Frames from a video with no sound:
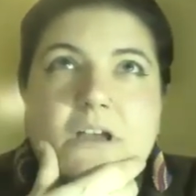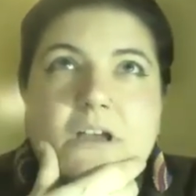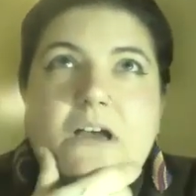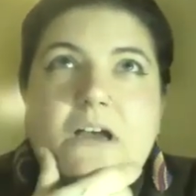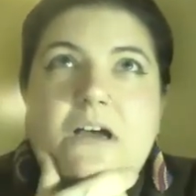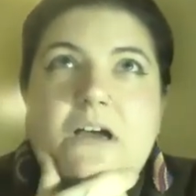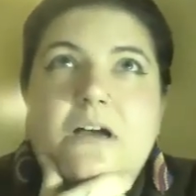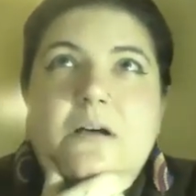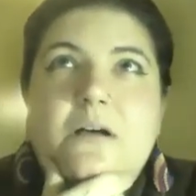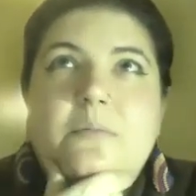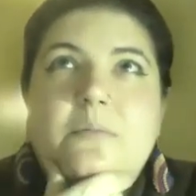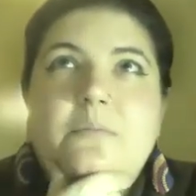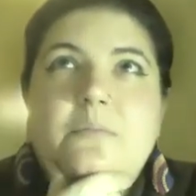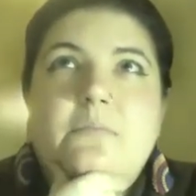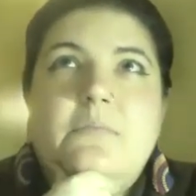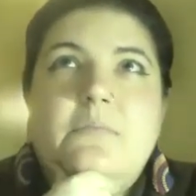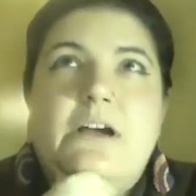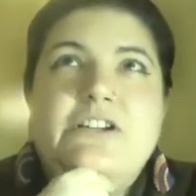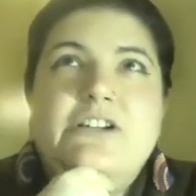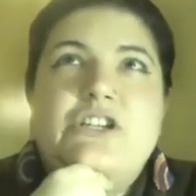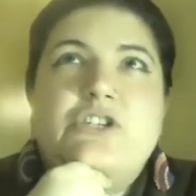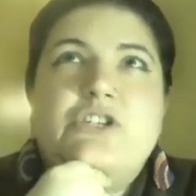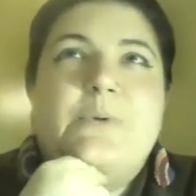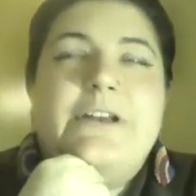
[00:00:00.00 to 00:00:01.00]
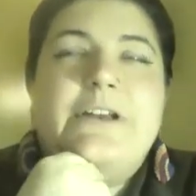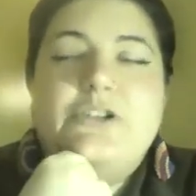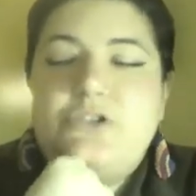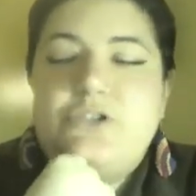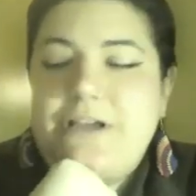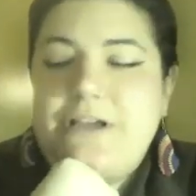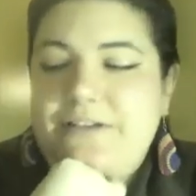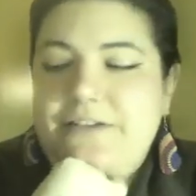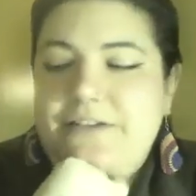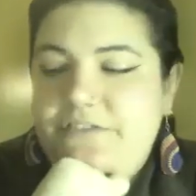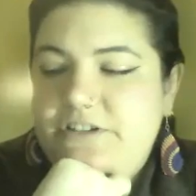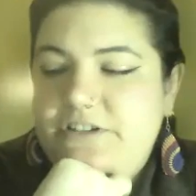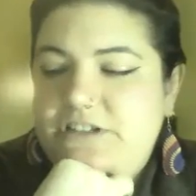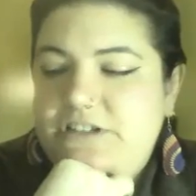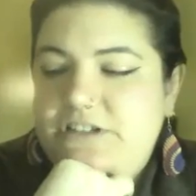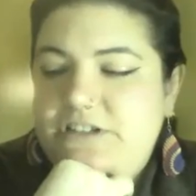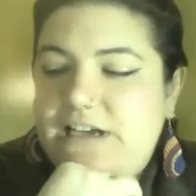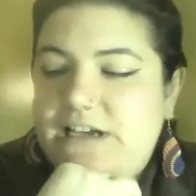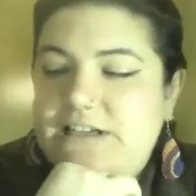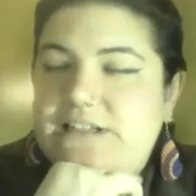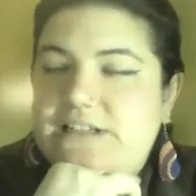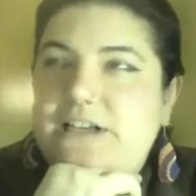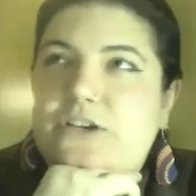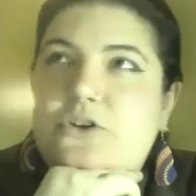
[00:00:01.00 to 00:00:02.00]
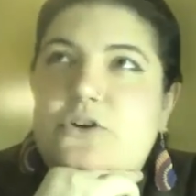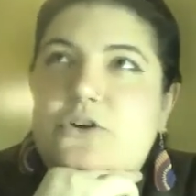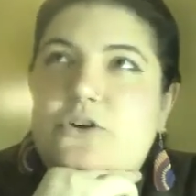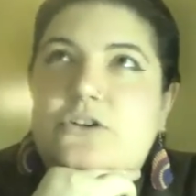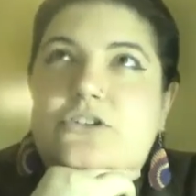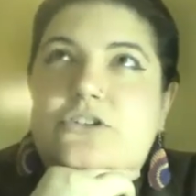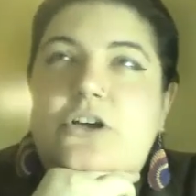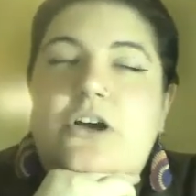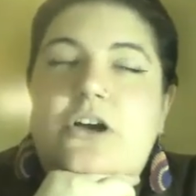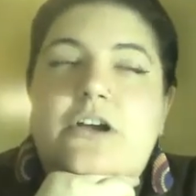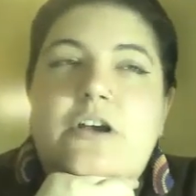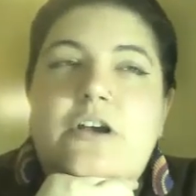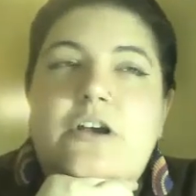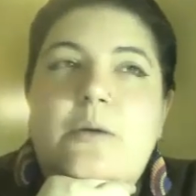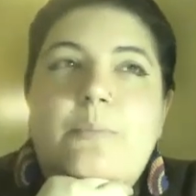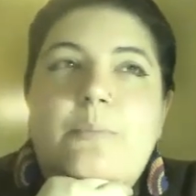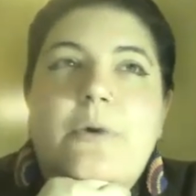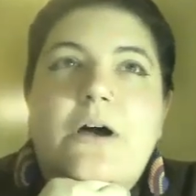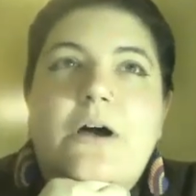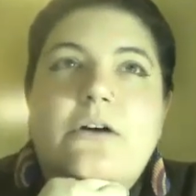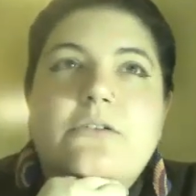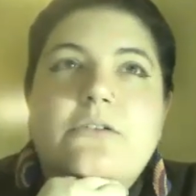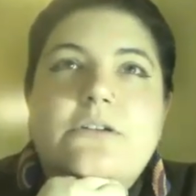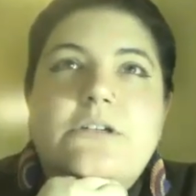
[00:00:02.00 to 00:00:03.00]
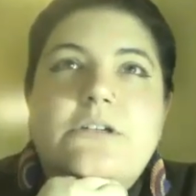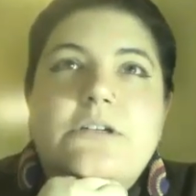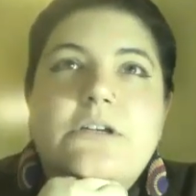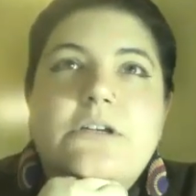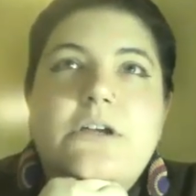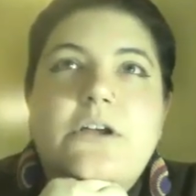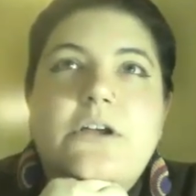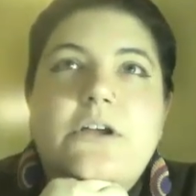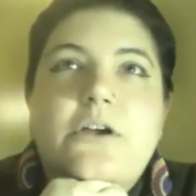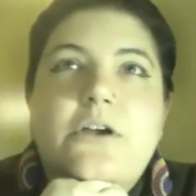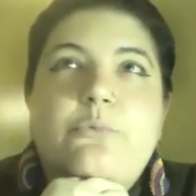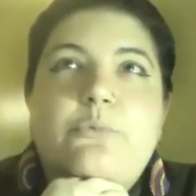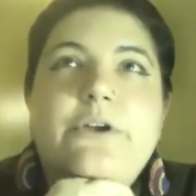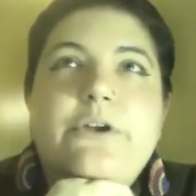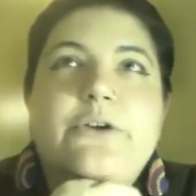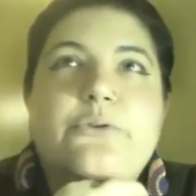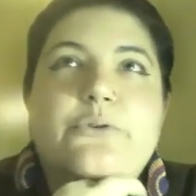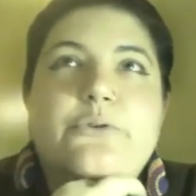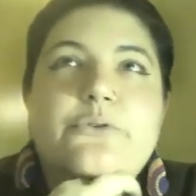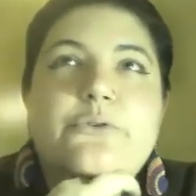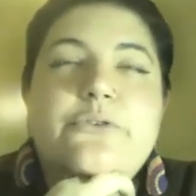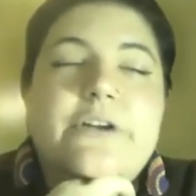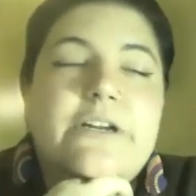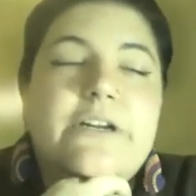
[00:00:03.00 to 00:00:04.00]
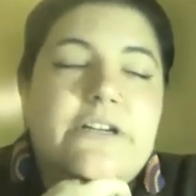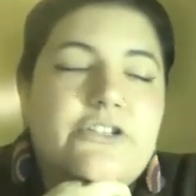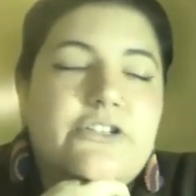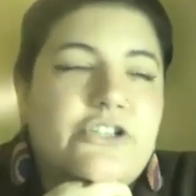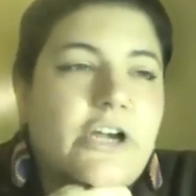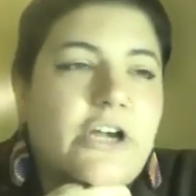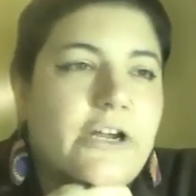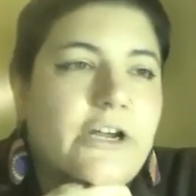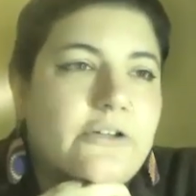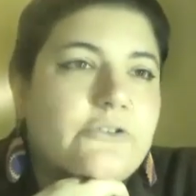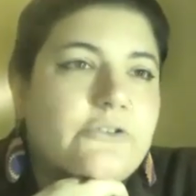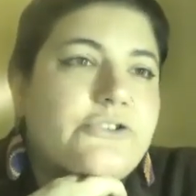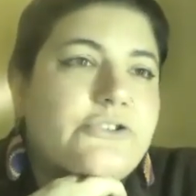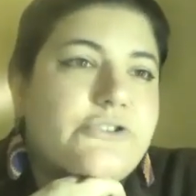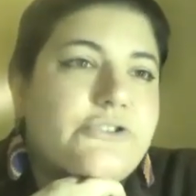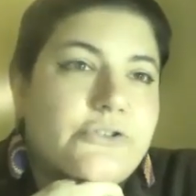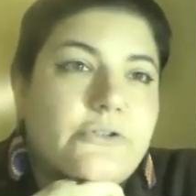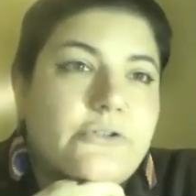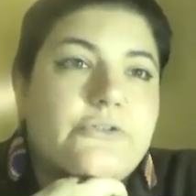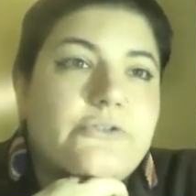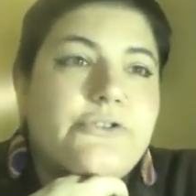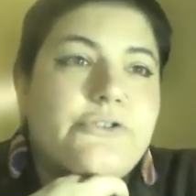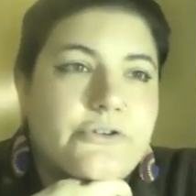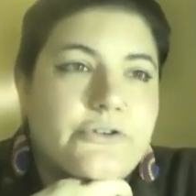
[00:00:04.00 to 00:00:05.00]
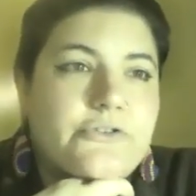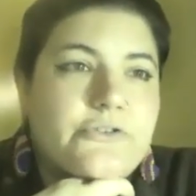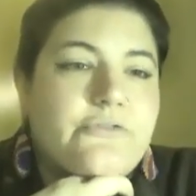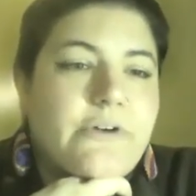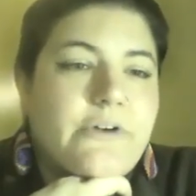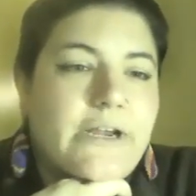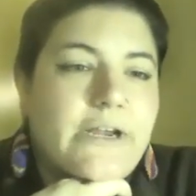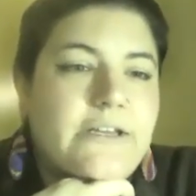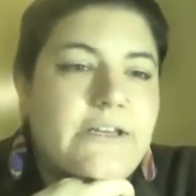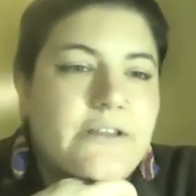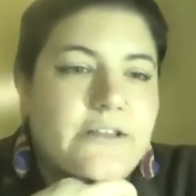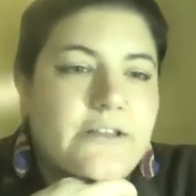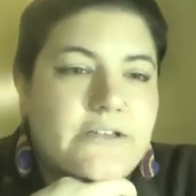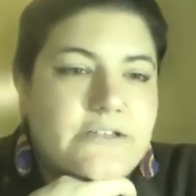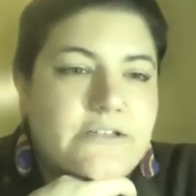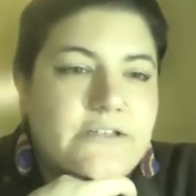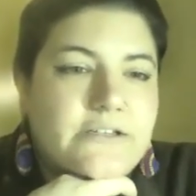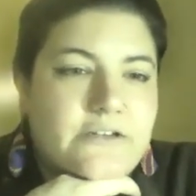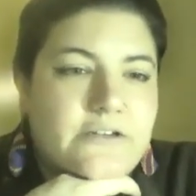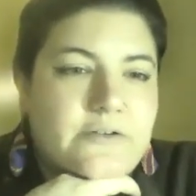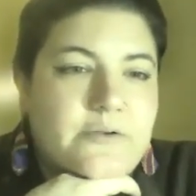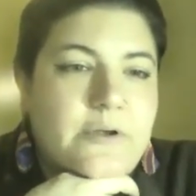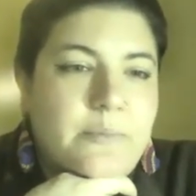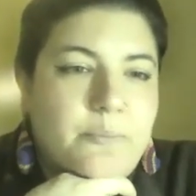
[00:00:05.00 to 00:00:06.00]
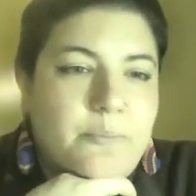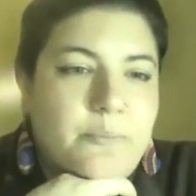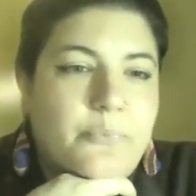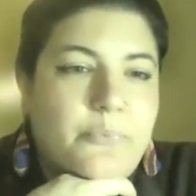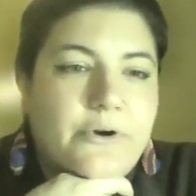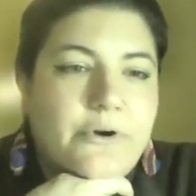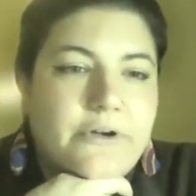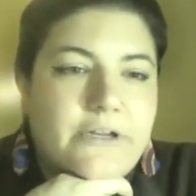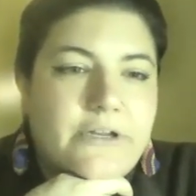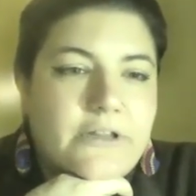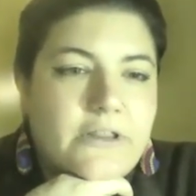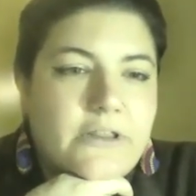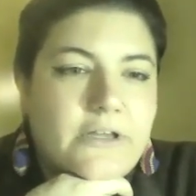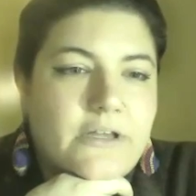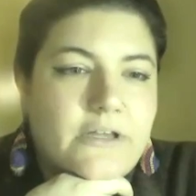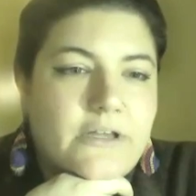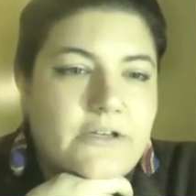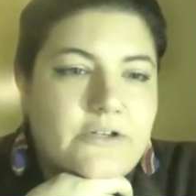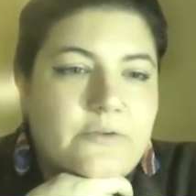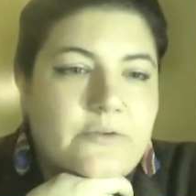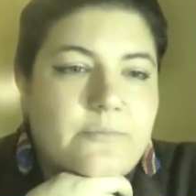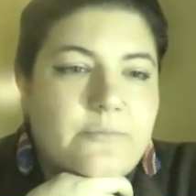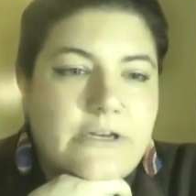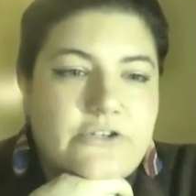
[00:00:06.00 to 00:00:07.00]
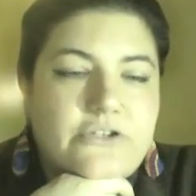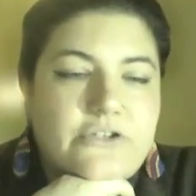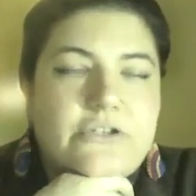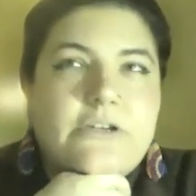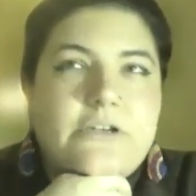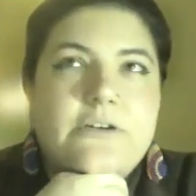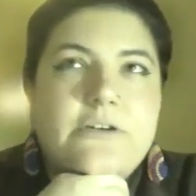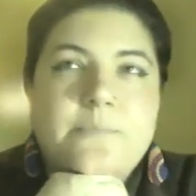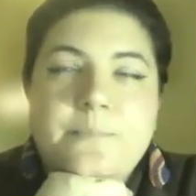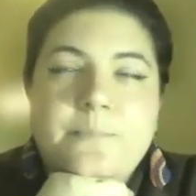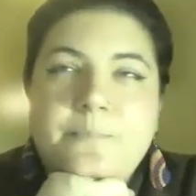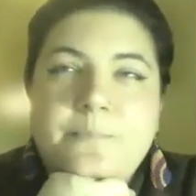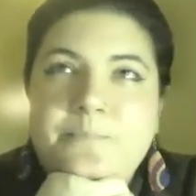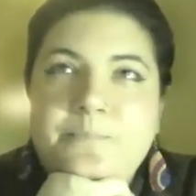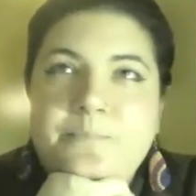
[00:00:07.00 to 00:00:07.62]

I just wanted to emphasize that you're talking about recruited child soldiers, right? This is an important thing to mention.